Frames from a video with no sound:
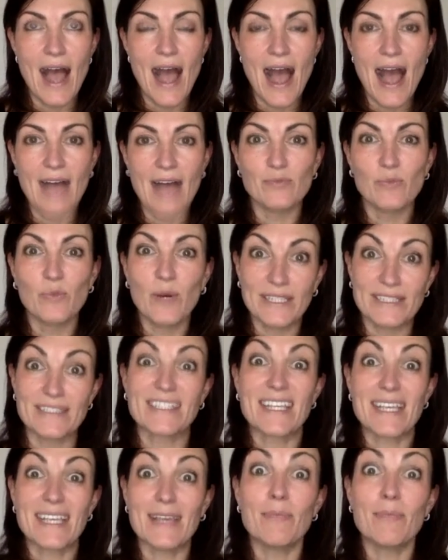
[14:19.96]
what's
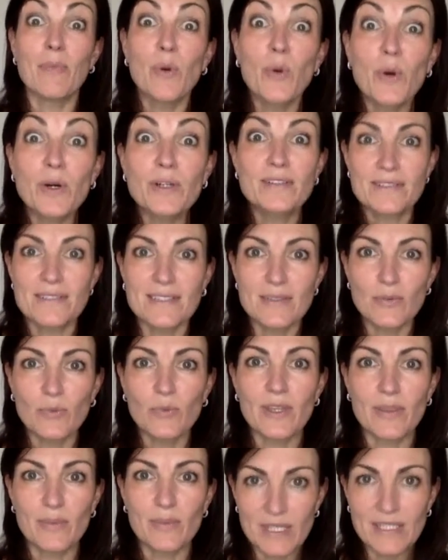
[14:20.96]
important
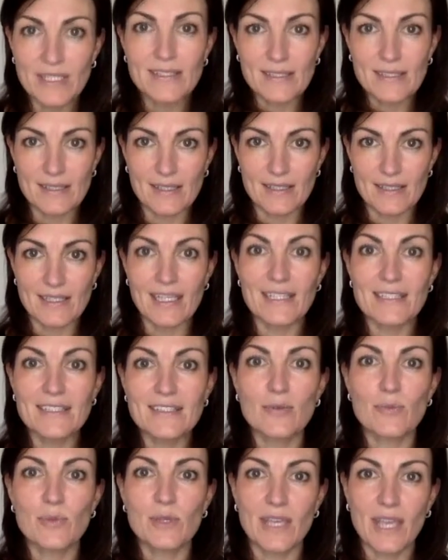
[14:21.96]
with businesses is
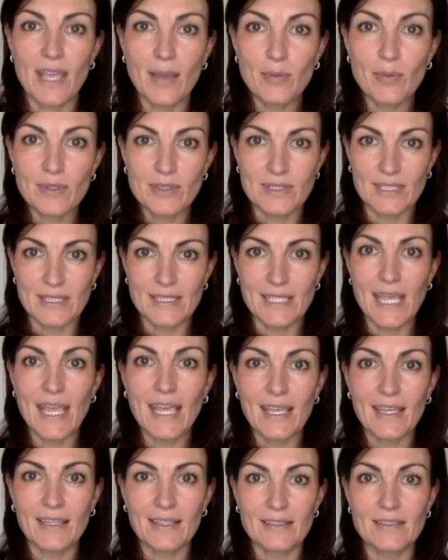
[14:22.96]
to be able to
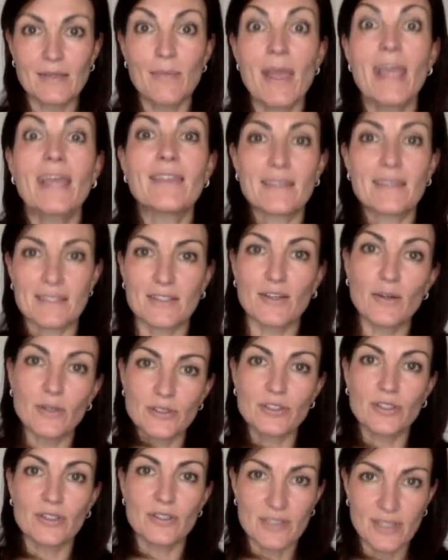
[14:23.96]
make this
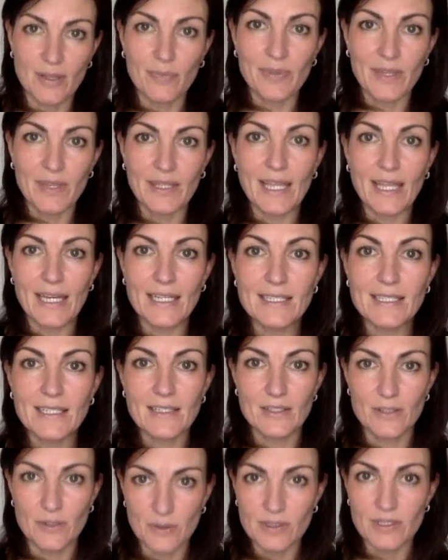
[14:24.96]
culture something that is
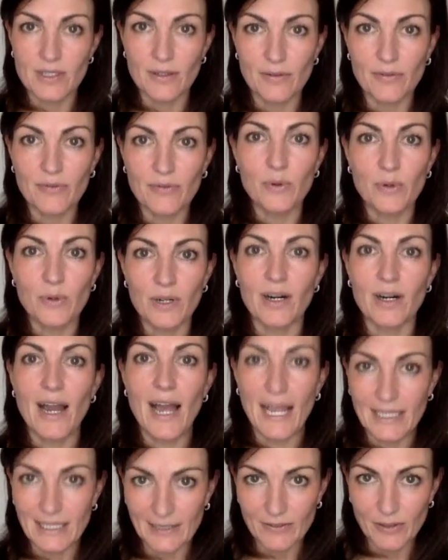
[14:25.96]
conducive for
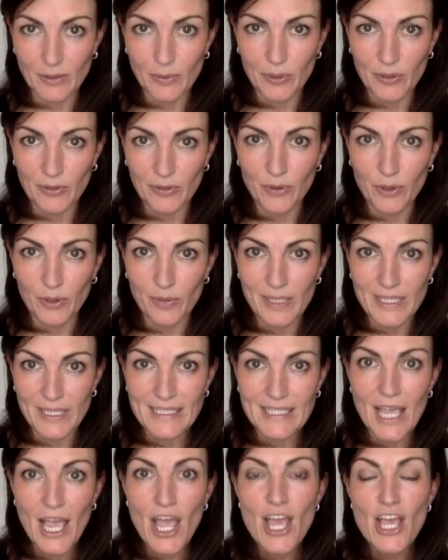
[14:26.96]
high level
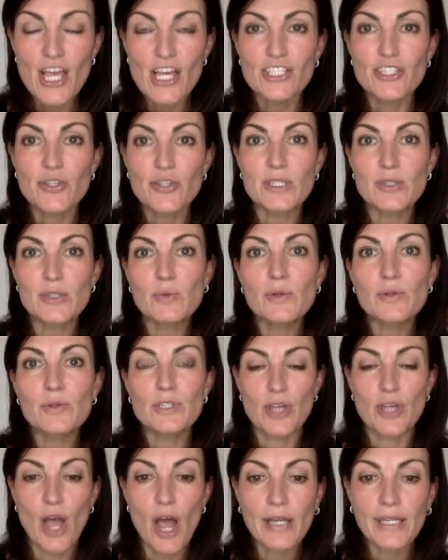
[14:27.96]
performance. So as we were
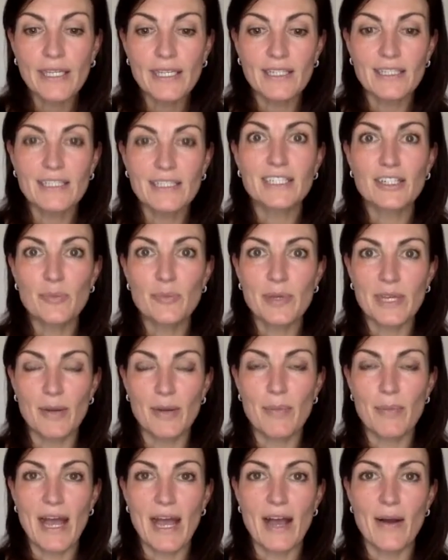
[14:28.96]
talking a little bit
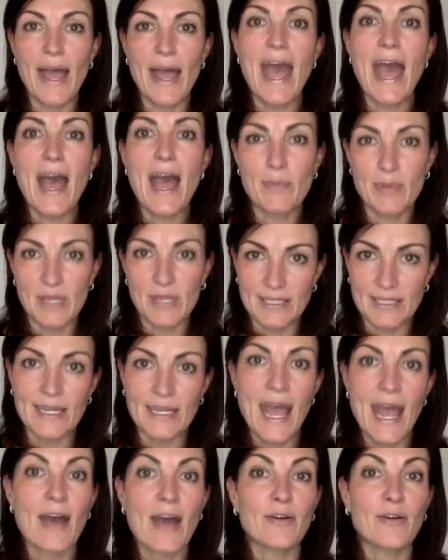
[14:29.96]
about habits and
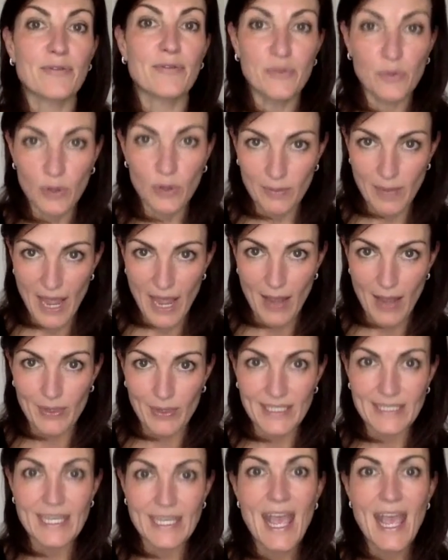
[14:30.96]
how to form
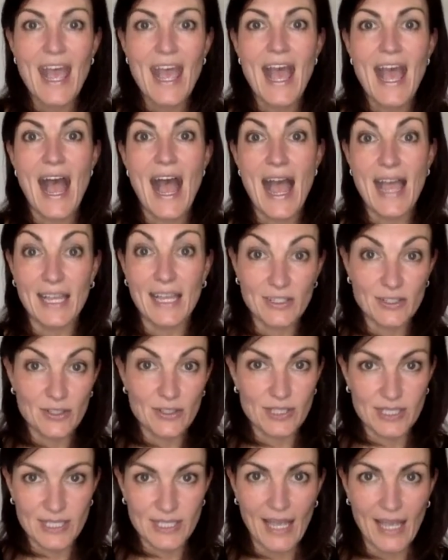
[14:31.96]
habits, I
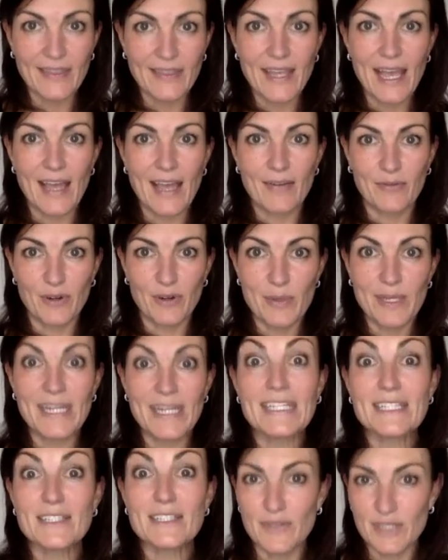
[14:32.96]
understand that from an
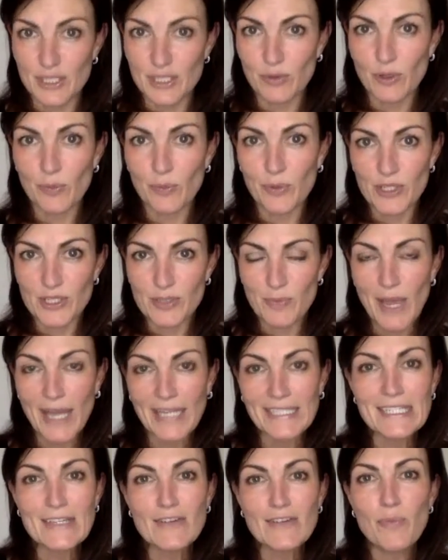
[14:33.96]
individual
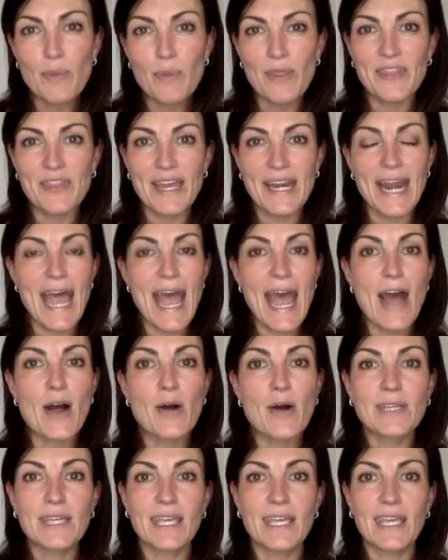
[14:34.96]
perspective, but then
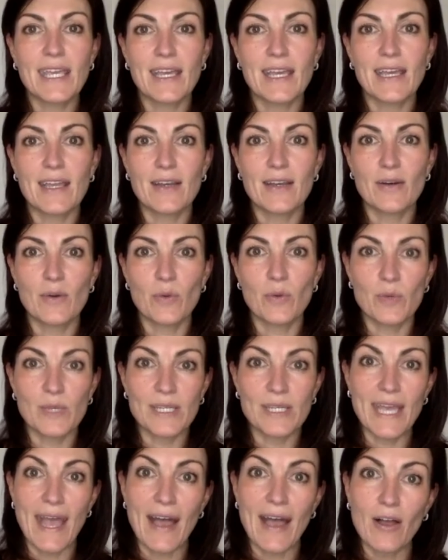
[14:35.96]
how can we
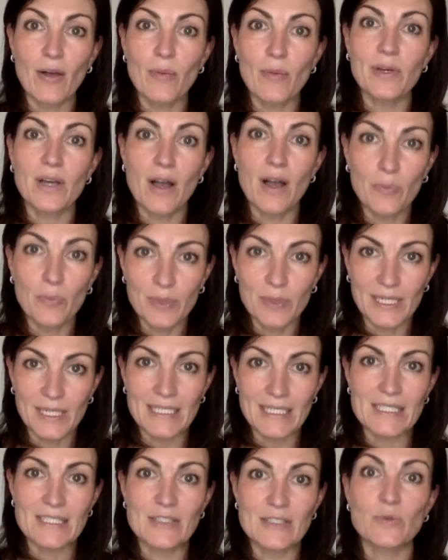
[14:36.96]
help
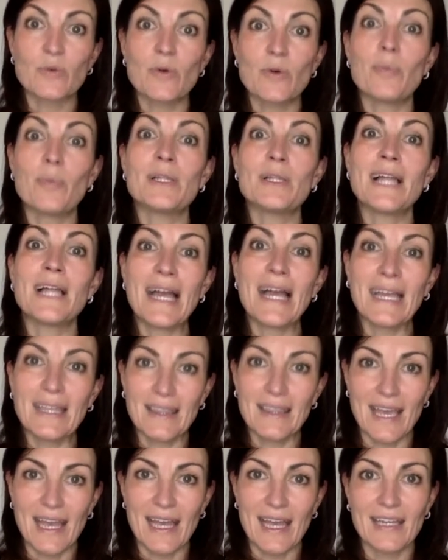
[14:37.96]
companies to apply
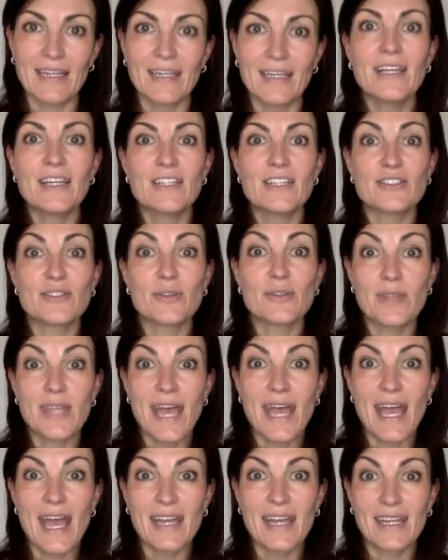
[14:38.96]
that so
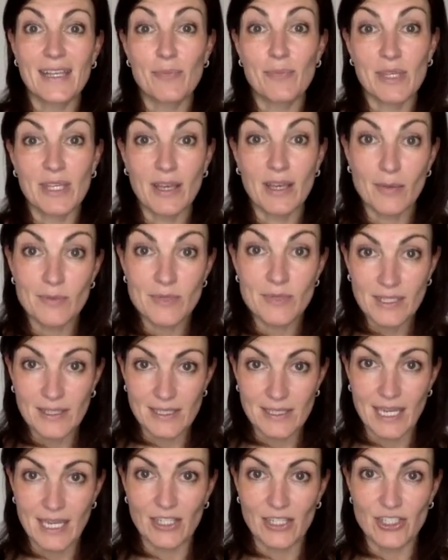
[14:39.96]
that it becomes
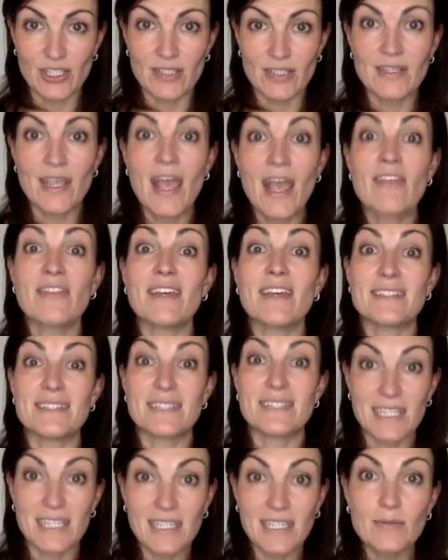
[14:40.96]
contagious, that
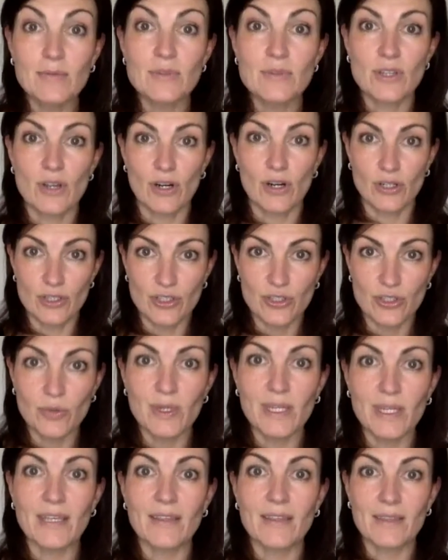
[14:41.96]
teams are
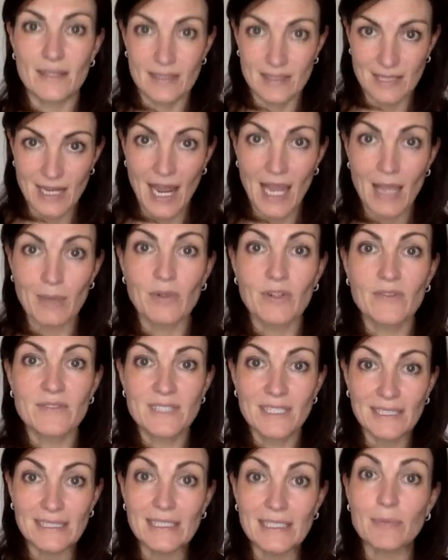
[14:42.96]
doing this type of
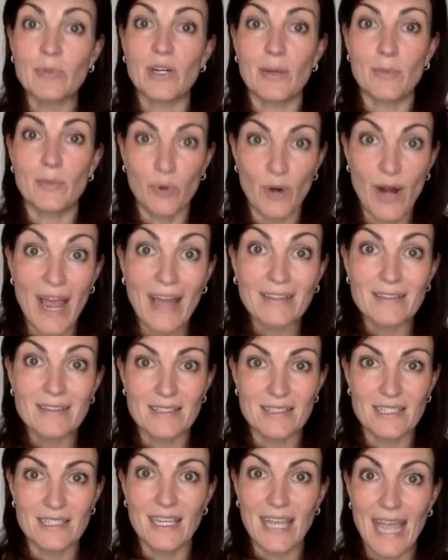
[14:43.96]
deliberate
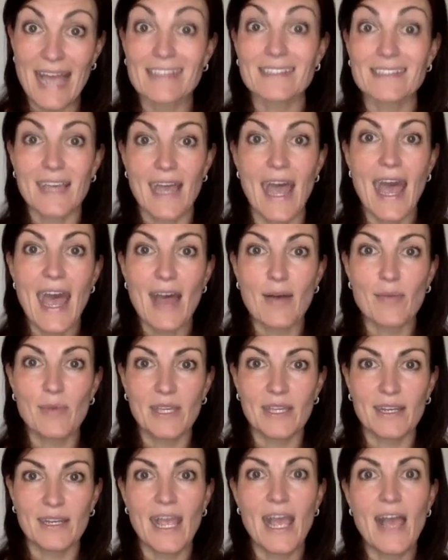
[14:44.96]
practicing as a
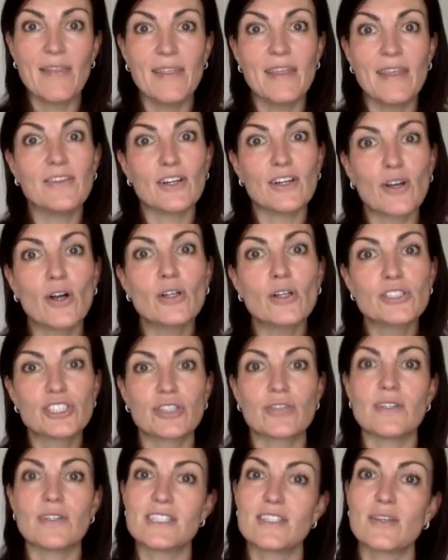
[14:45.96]
habit, and then the
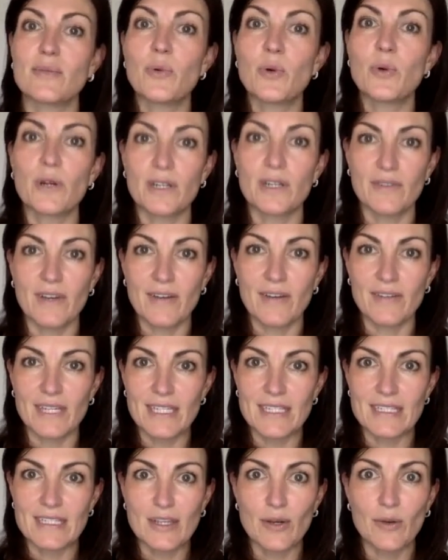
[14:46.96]
culture is supportive of
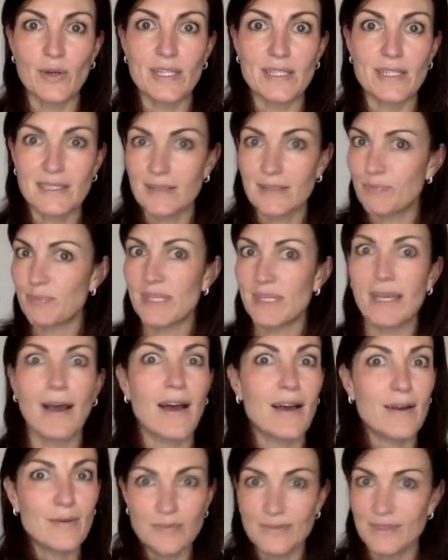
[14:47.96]
it so it
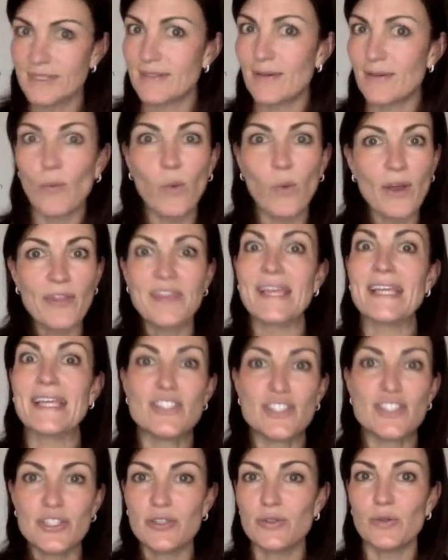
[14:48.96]
becomes what they
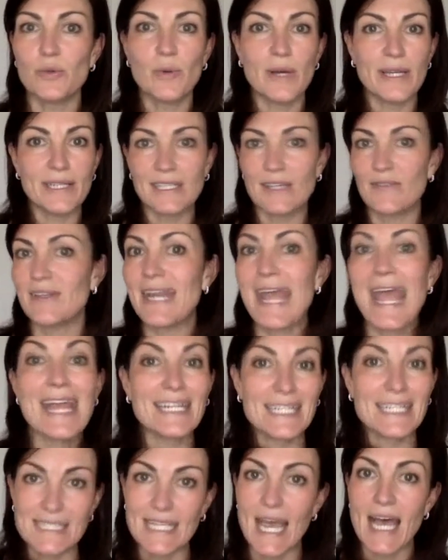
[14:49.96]
do when given
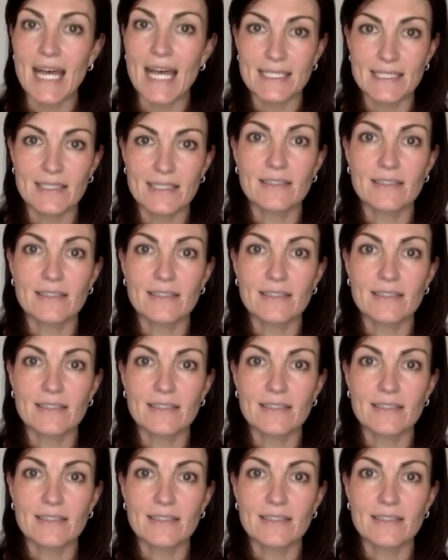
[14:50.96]
any task?